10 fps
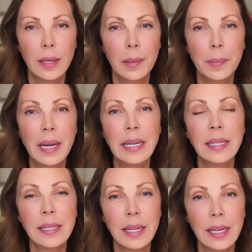Many
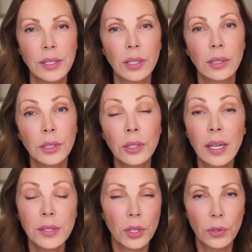designed to lure
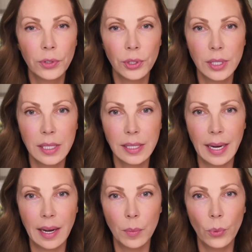us over to
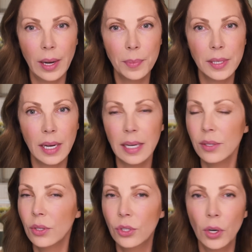scam websites.
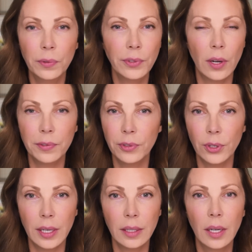Don't fall for
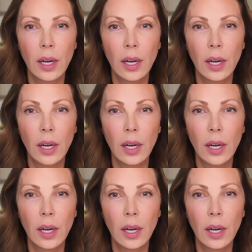it.